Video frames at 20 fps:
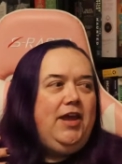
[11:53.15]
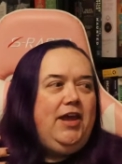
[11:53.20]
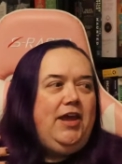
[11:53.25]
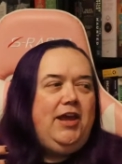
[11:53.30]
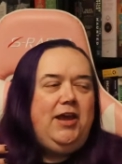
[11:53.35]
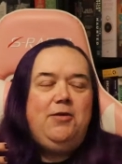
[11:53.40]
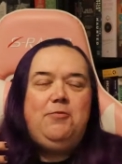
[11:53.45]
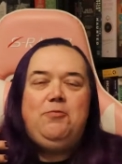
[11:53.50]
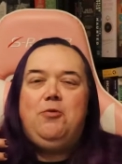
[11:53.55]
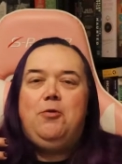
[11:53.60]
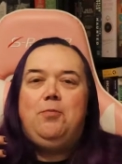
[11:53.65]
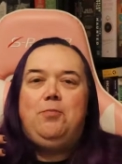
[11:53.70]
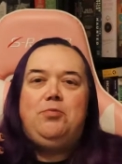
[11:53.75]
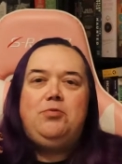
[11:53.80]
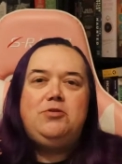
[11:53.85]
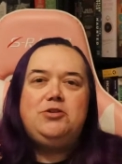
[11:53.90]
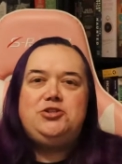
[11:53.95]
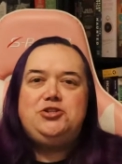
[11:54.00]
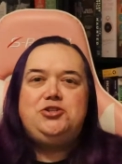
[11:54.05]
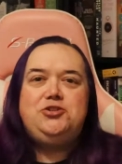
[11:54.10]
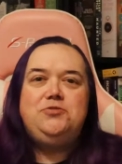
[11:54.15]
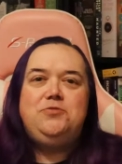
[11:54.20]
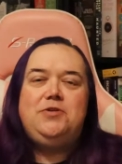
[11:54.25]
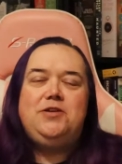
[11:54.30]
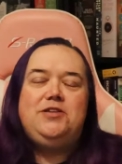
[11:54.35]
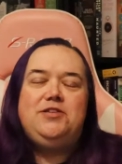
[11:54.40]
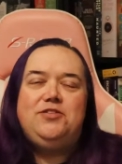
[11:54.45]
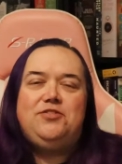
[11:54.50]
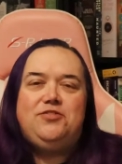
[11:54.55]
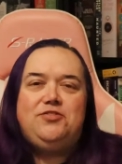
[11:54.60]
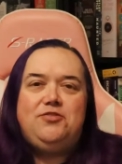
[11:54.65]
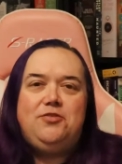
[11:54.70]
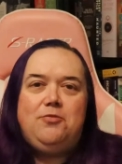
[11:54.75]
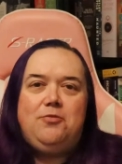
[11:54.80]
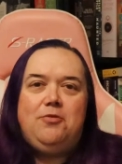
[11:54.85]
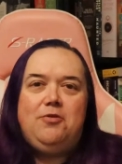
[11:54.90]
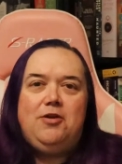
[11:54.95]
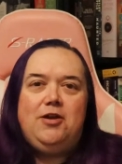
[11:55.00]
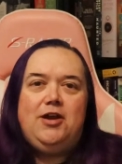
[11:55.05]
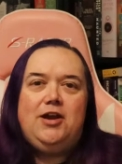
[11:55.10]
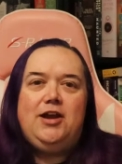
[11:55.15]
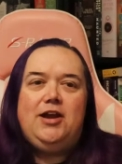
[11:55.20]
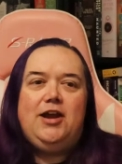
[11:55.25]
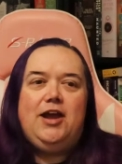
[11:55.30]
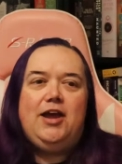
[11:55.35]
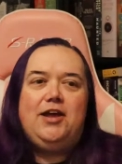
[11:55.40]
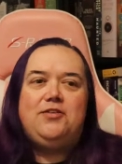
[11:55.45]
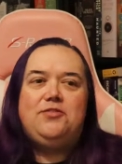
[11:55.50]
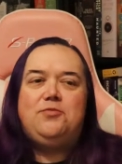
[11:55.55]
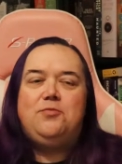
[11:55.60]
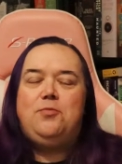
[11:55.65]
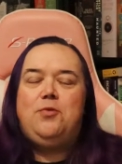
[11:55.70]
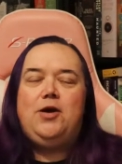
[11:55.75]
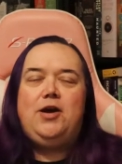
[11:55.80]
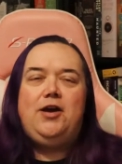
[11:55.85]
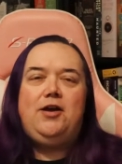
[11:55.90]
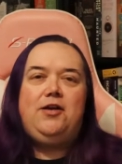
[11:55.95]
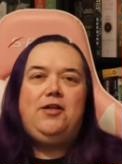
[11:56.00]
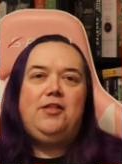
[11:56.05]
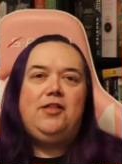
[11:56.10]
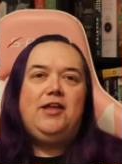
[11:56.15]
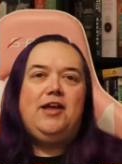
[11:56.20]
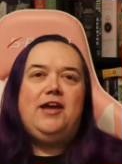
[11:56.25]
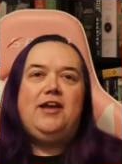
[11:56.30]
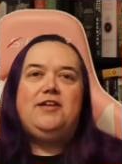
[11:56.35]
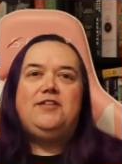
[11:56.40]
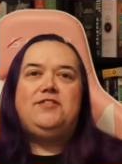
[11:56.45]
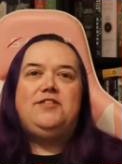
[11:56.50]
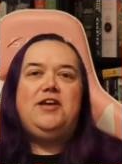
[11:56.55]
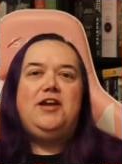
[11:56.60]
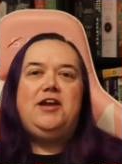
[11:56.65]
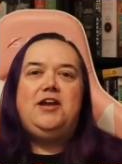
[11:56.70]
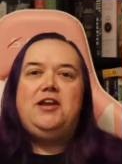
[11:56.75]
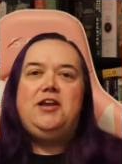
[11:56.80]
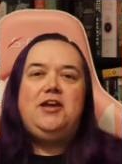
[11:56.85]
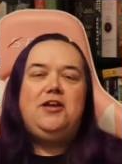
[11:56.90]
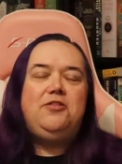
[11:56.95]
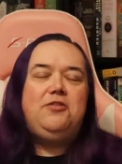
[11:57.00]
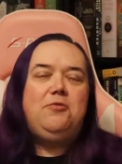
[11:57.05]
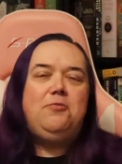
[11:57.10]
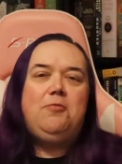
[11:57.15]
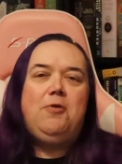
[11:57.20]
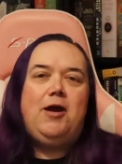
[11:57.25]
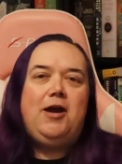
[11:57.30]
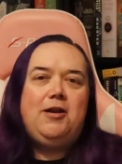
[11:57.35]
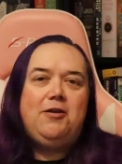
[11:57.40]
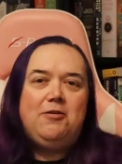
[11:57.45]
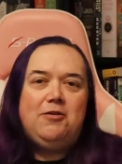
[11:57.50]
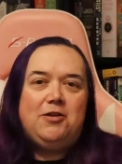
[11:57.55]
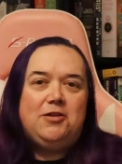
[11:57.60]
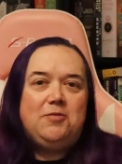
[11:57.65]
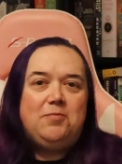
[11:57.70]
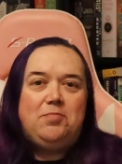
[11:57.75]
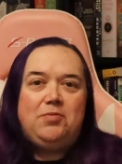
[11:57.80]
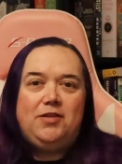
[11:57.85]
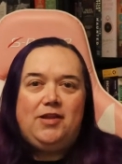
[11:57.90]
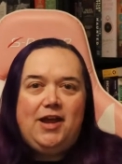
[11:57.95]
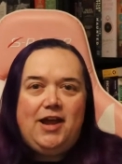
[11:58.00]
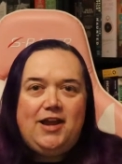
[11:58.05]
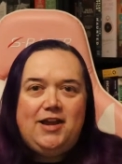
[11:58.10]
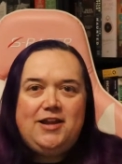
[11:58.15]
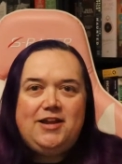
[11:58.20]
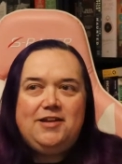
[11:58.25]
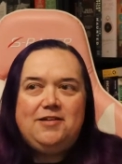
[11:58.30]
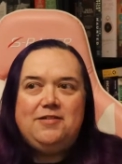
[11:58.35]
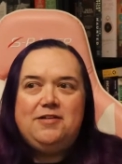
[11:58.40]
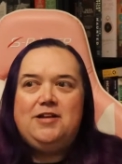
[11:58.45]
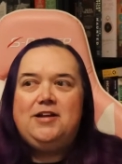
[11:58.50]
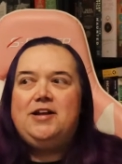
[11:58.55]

He will put you in the story as well as any other writer on the planet.